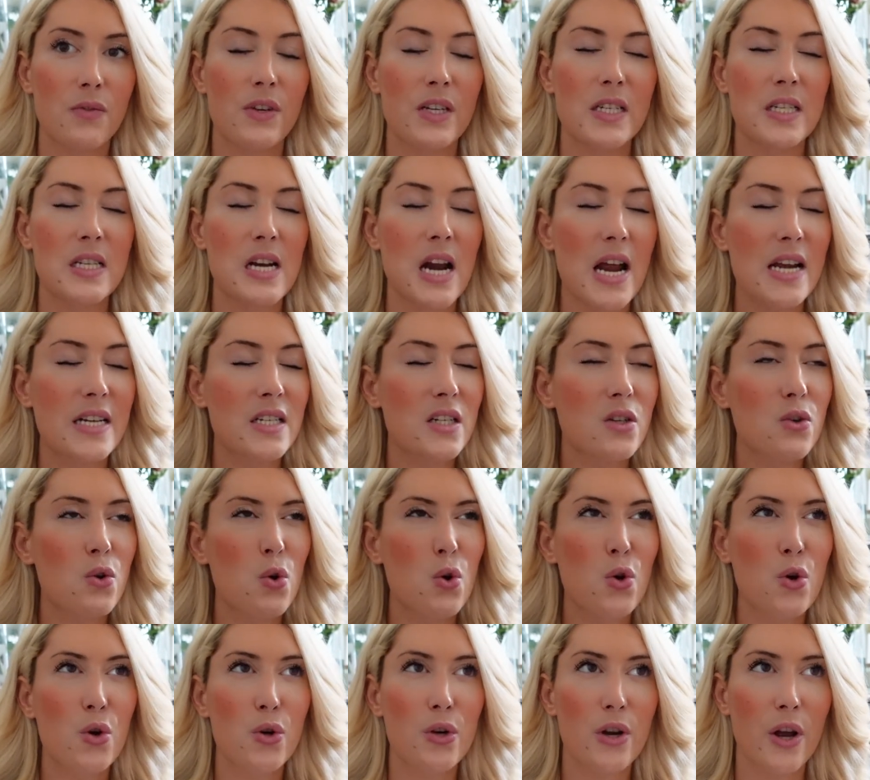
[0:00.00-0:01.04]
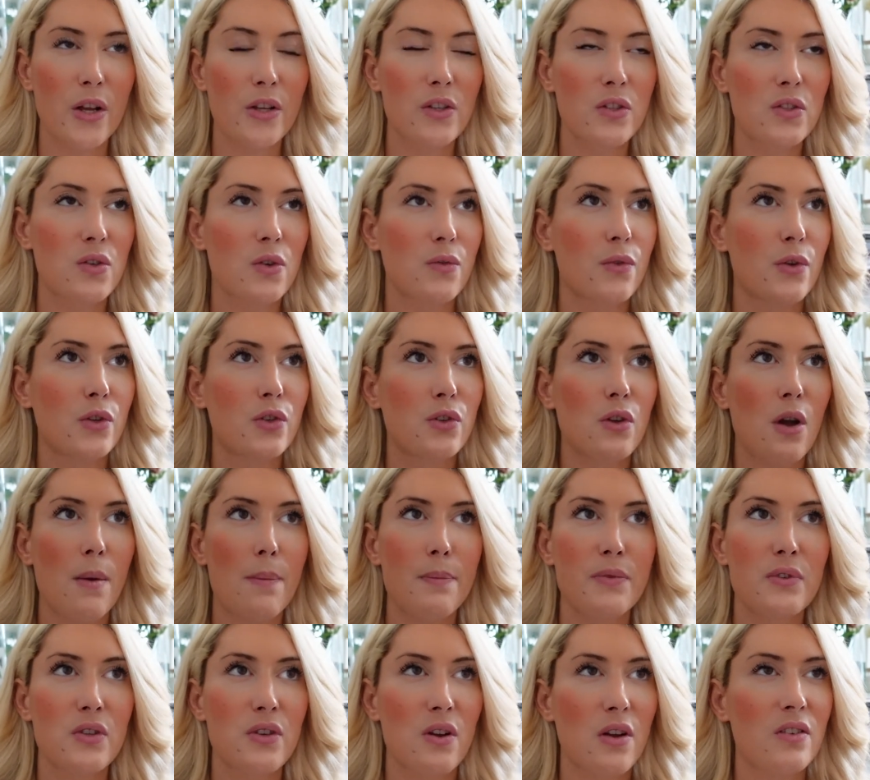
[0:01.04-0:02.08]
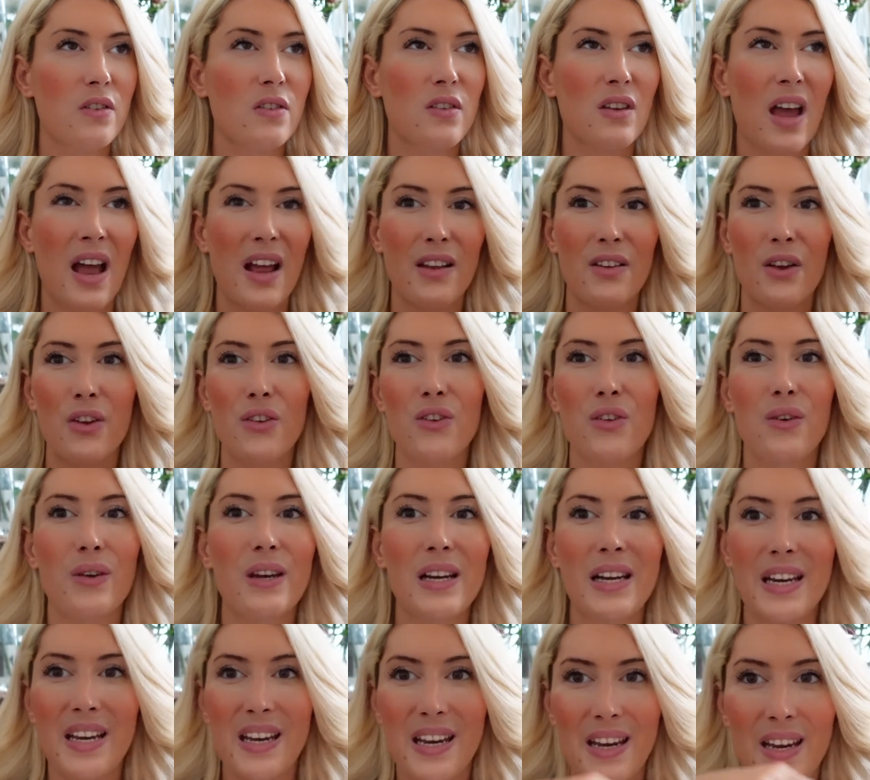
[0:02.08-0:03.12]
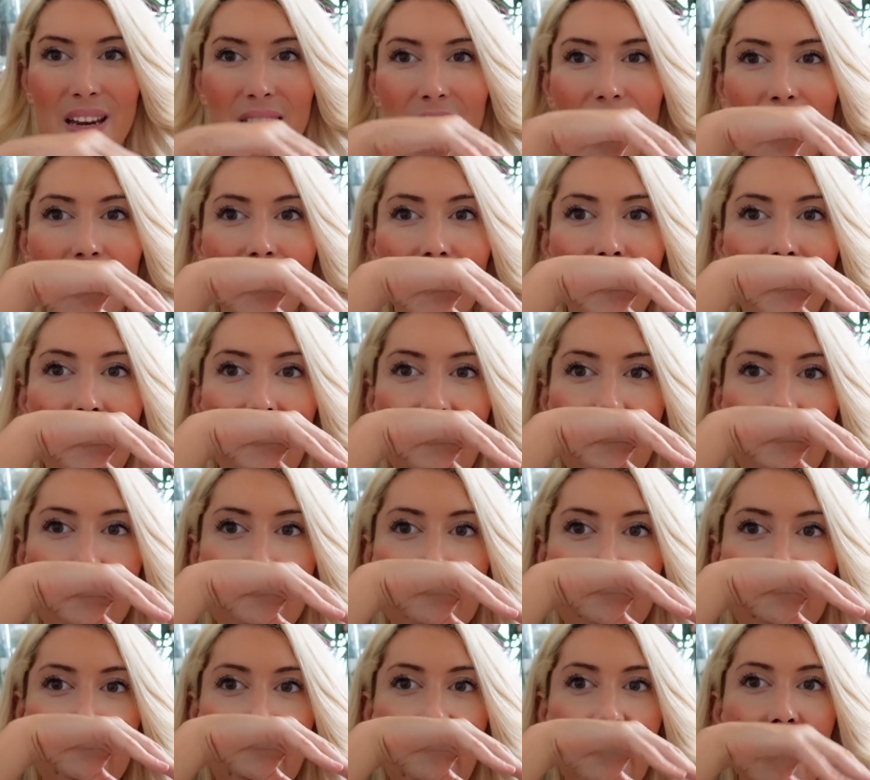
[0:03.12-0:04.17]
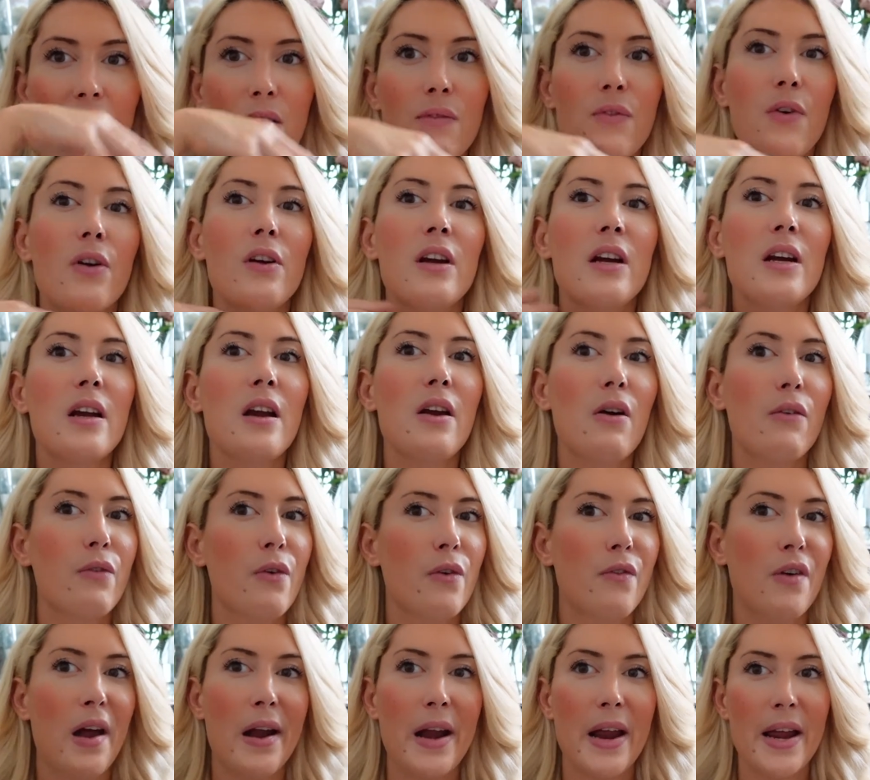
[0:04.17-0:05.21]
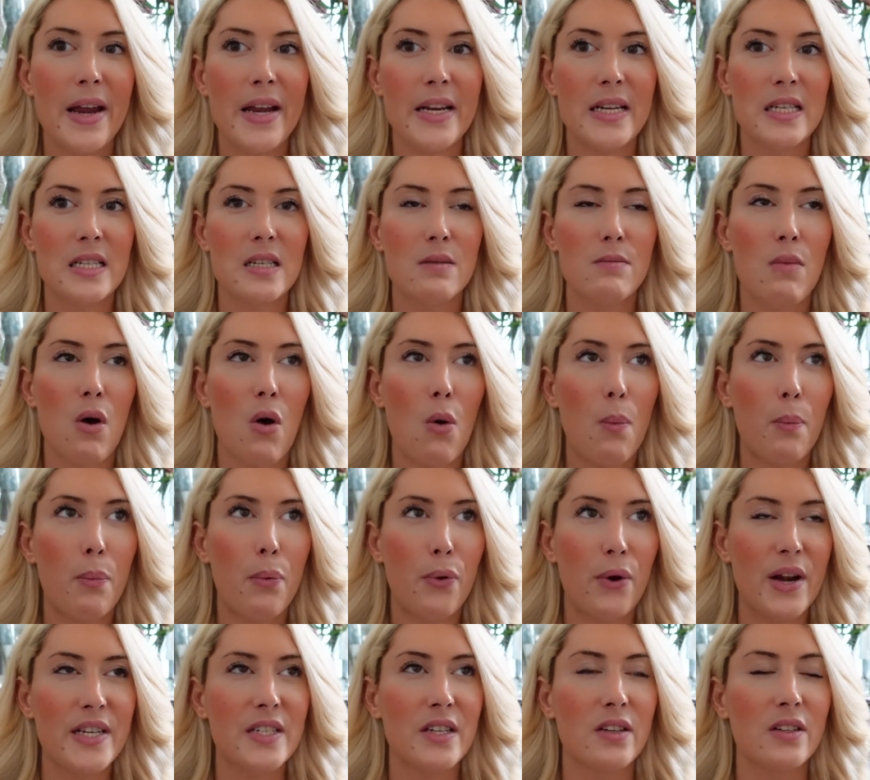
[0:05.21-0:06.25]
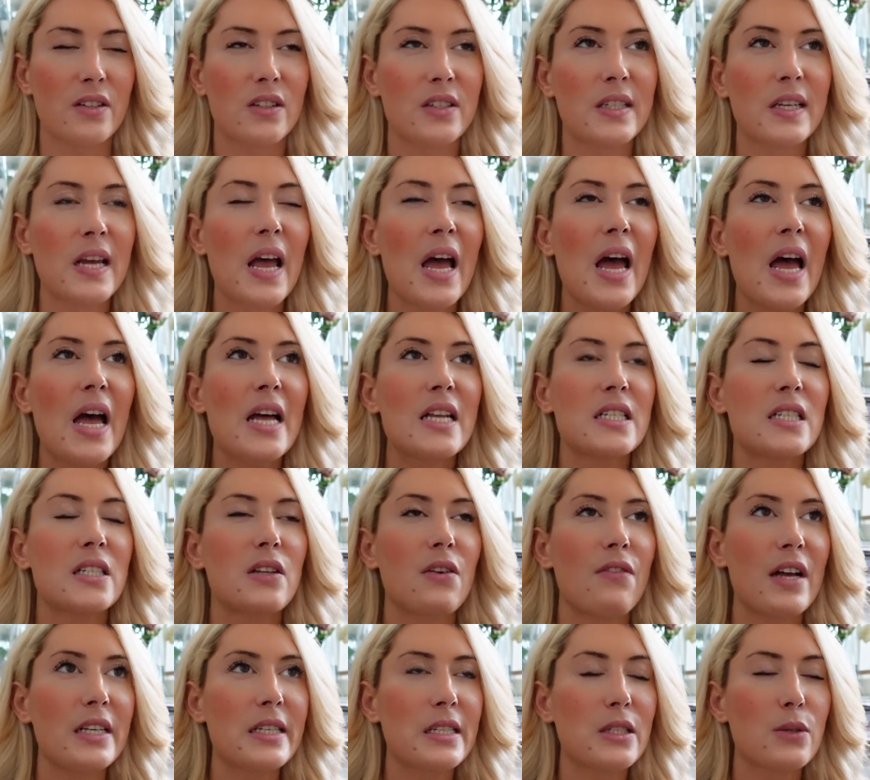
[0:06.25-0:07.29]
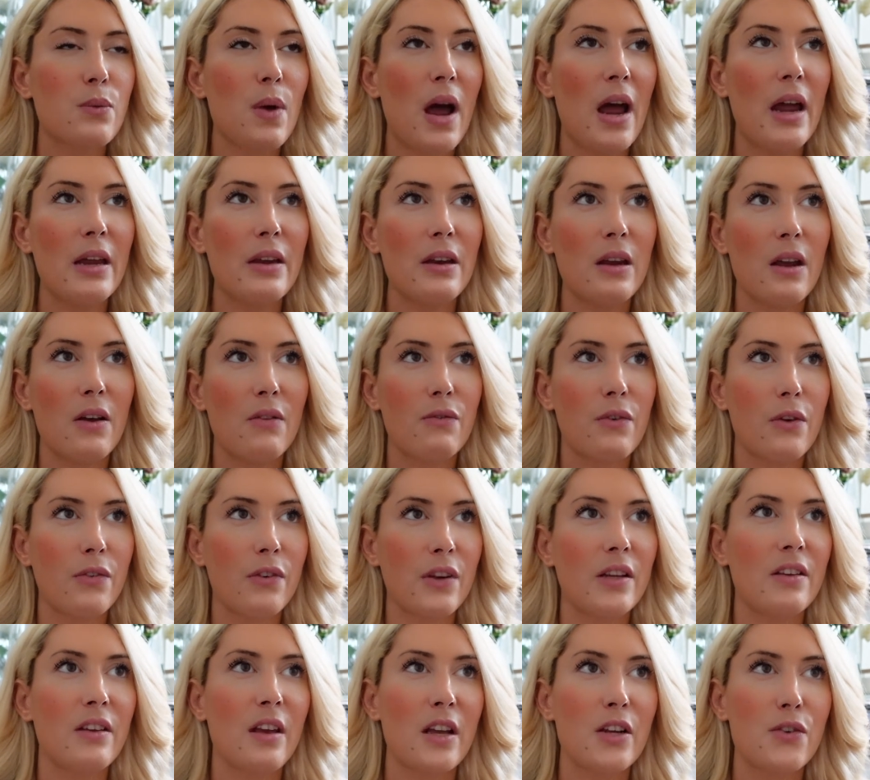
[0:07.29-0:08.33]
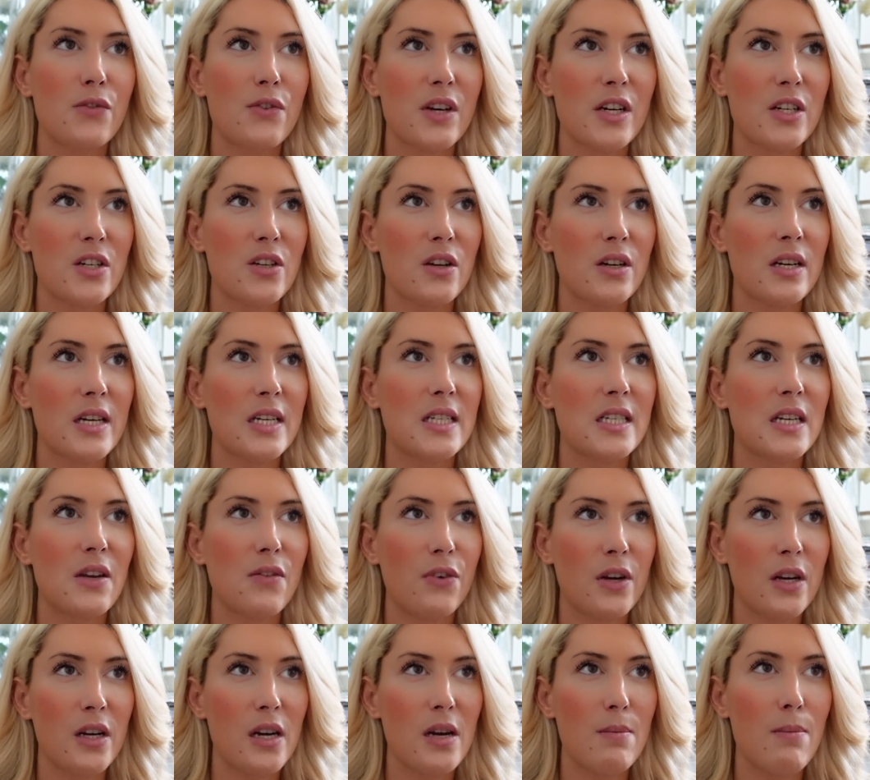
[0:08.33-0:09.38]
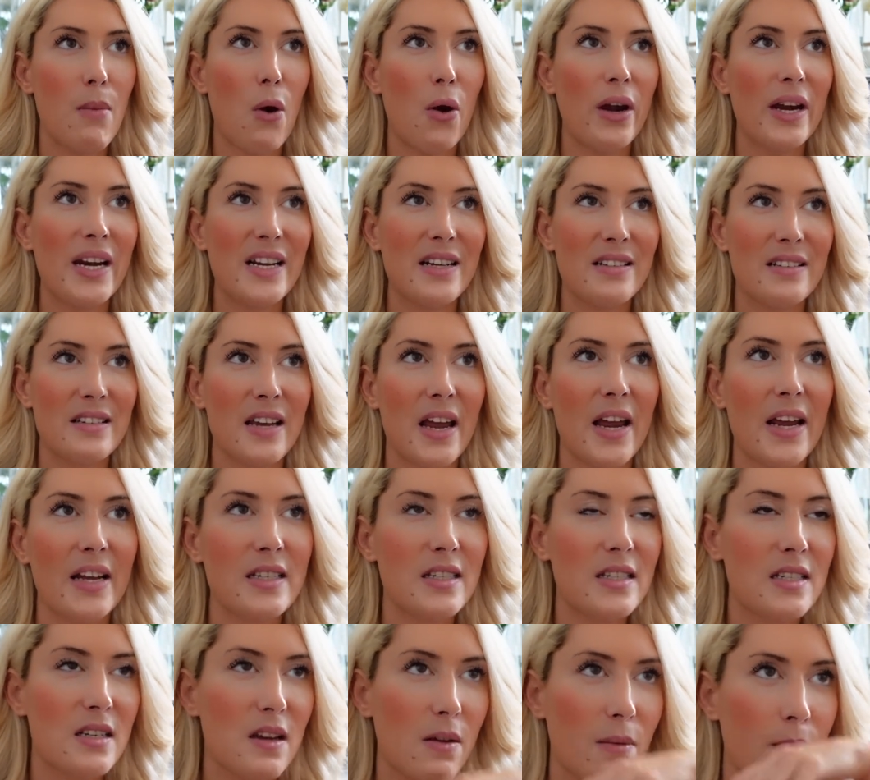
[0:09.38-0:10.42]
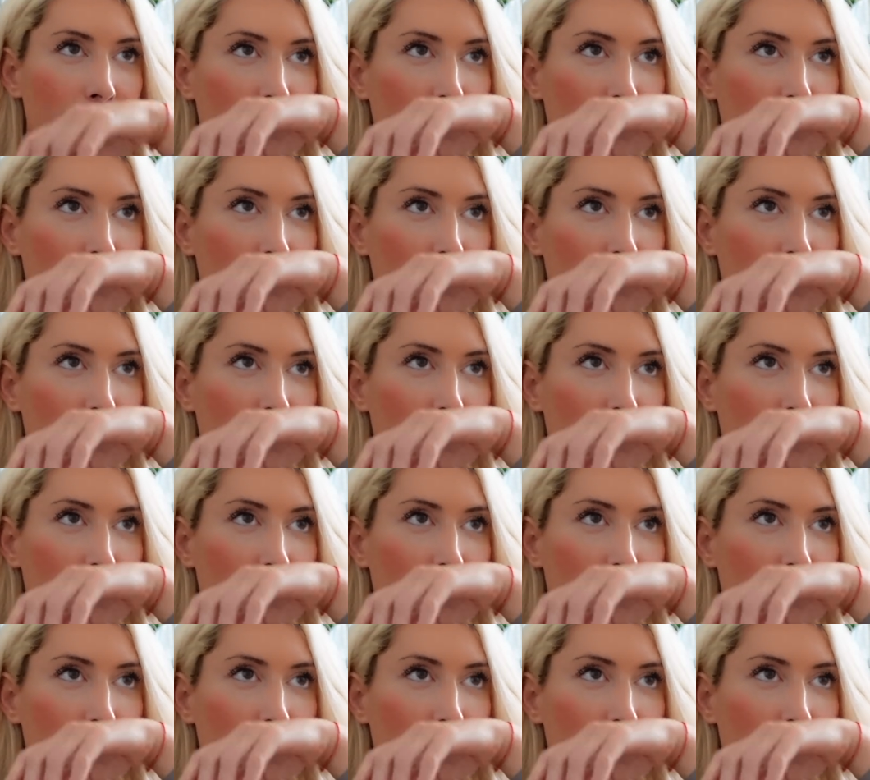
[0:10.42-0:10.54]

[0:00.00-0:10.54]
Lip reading: There's less coconut, so the top notes are not really here. And the lily of the valley is more present. So that's why the vintage version is definitely more intense.